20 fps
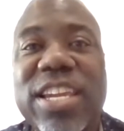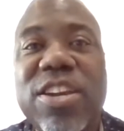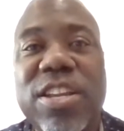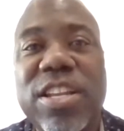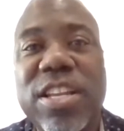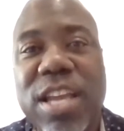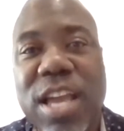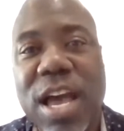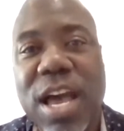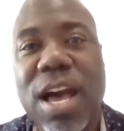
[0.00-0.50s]

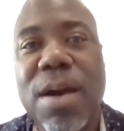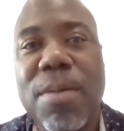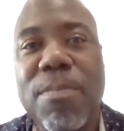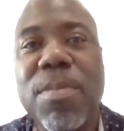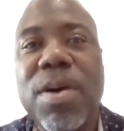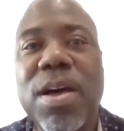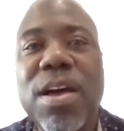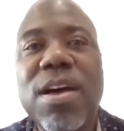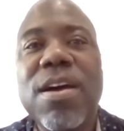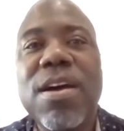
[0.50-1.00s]
could
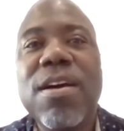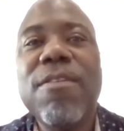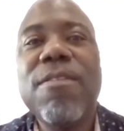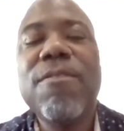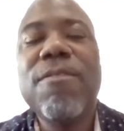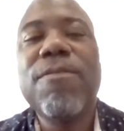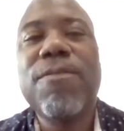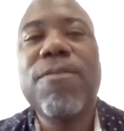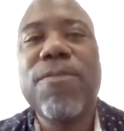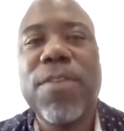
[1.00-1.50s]
come
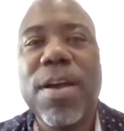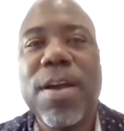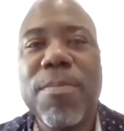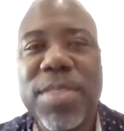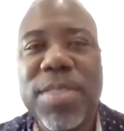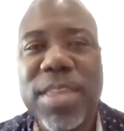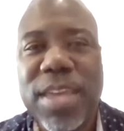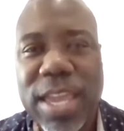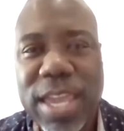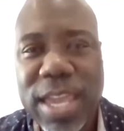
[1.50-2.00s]

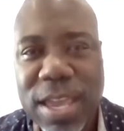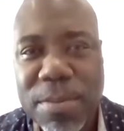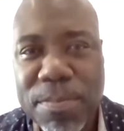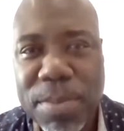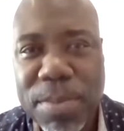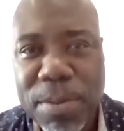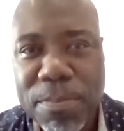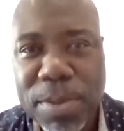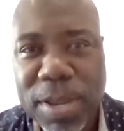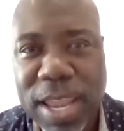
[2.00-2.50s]
from the hemp
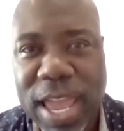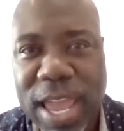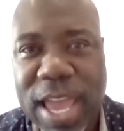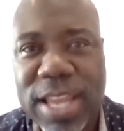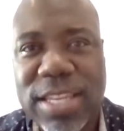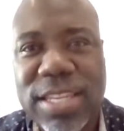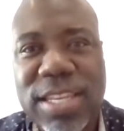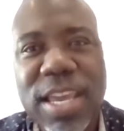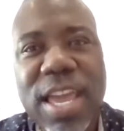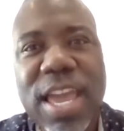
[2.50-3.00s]

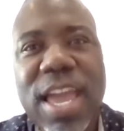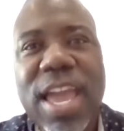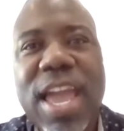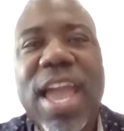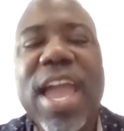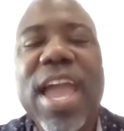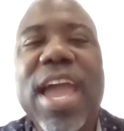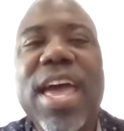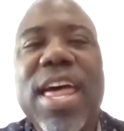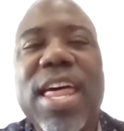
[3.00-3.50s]
plant.
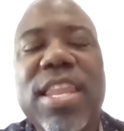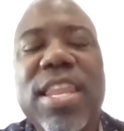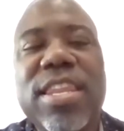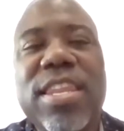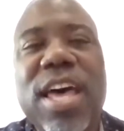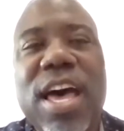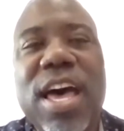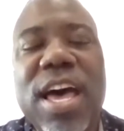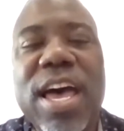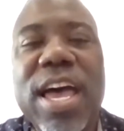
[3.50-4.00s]
And
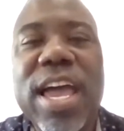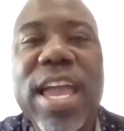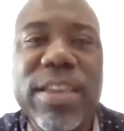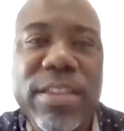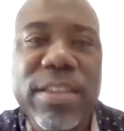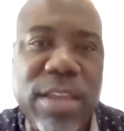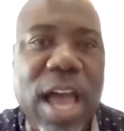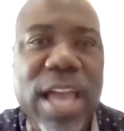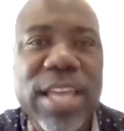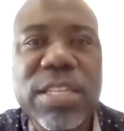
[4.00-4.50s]

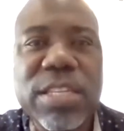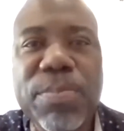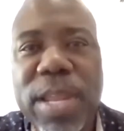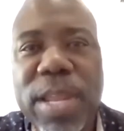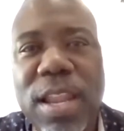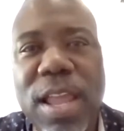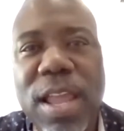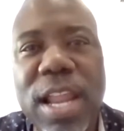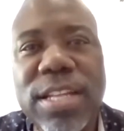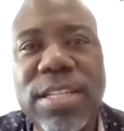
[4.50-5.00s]
I
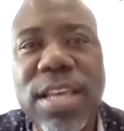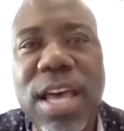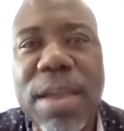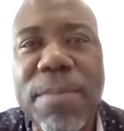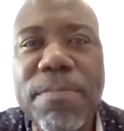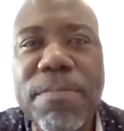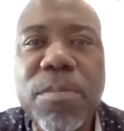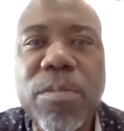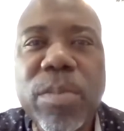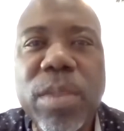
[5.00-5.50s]
spent a lot of
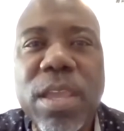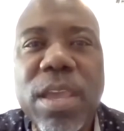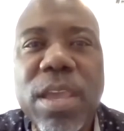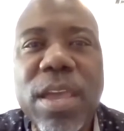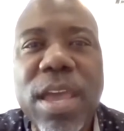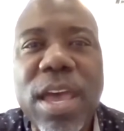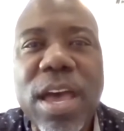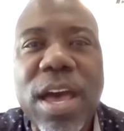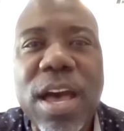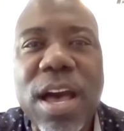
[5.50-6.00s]
time
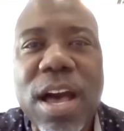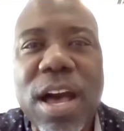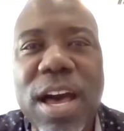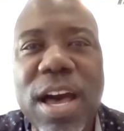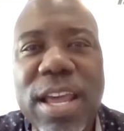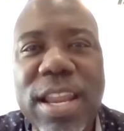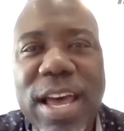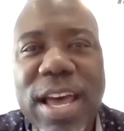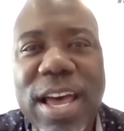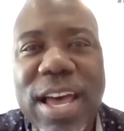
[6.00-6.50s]

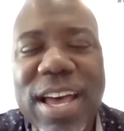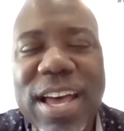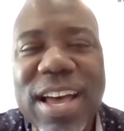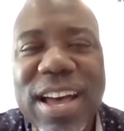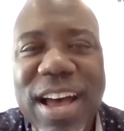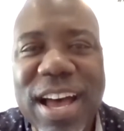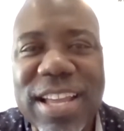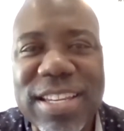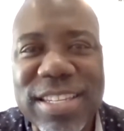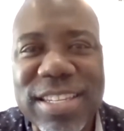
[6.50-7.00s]
on
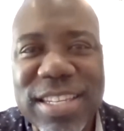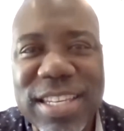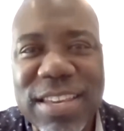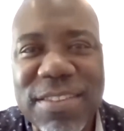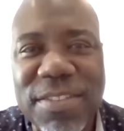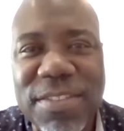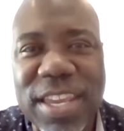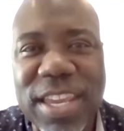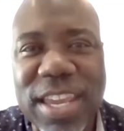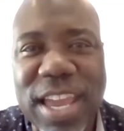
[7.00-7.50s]

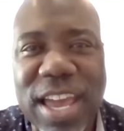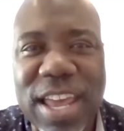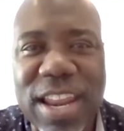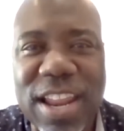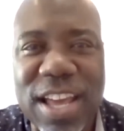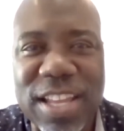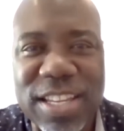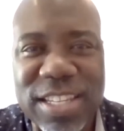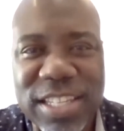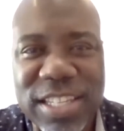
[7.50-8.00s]
TV and
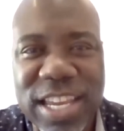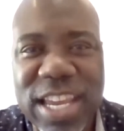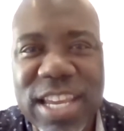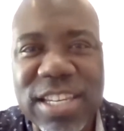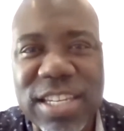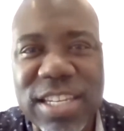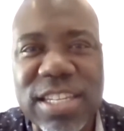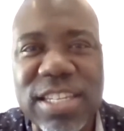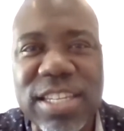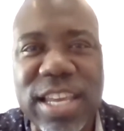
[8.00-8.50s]
on
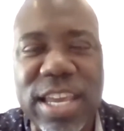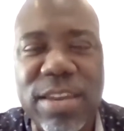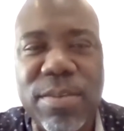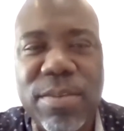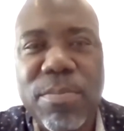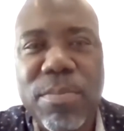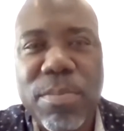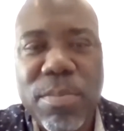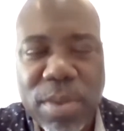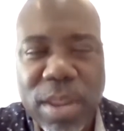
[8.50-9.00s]
stages,
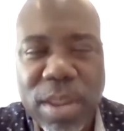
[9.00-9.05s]
and